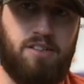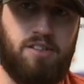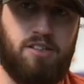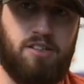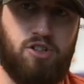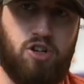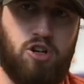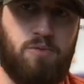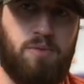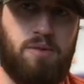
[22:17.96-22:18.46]

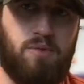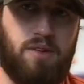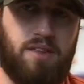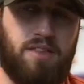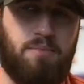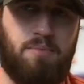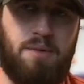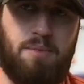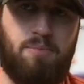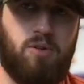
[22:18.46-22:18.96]
determine with
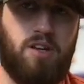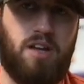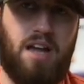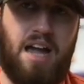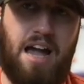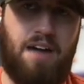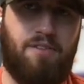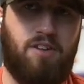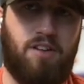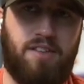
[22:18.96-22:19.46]
the people you
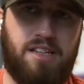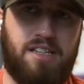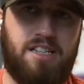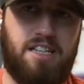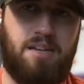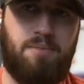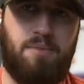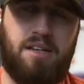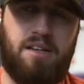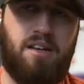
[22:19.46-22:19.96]
have on the
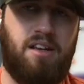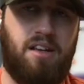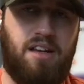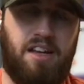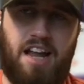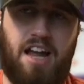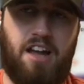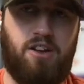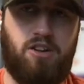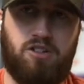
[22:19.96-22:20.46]
team
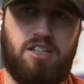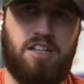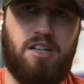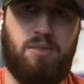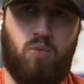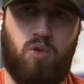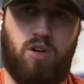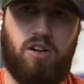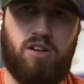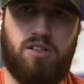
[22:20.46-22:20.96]
and how your
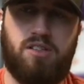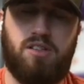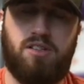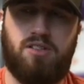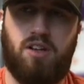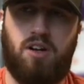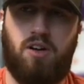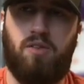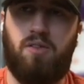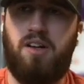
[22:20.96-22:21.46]
team works.
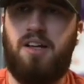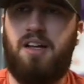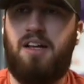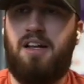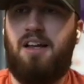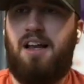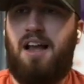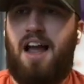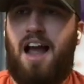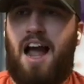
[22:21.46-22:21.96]
So
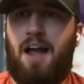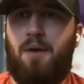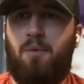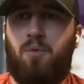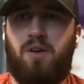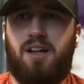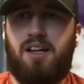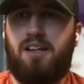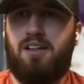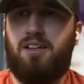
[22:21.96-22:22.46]
I
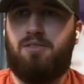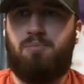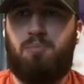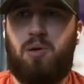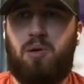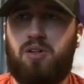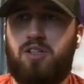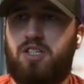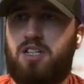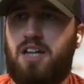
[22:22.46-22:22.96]
wouldn't
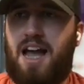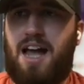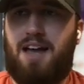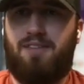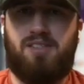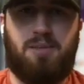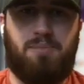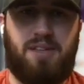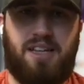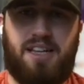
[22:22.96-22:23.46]
push to
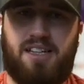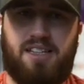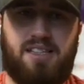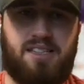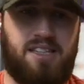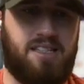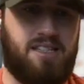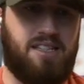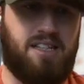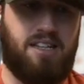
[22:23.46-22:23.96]
have something
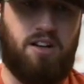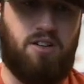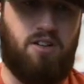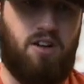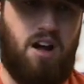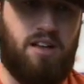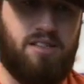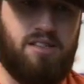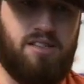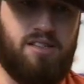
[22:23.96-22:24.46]
consistent
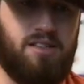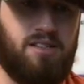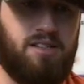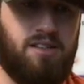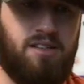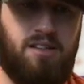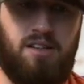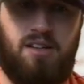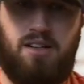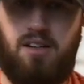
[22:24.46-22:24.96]

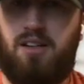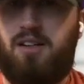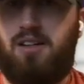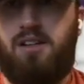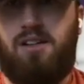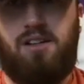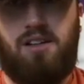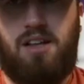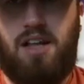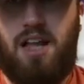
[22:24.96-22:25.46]
across
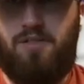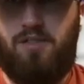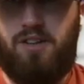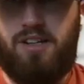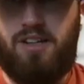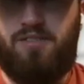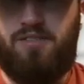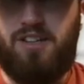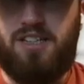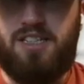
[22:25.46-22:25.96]

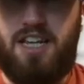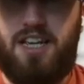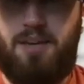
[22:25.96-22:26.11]
every different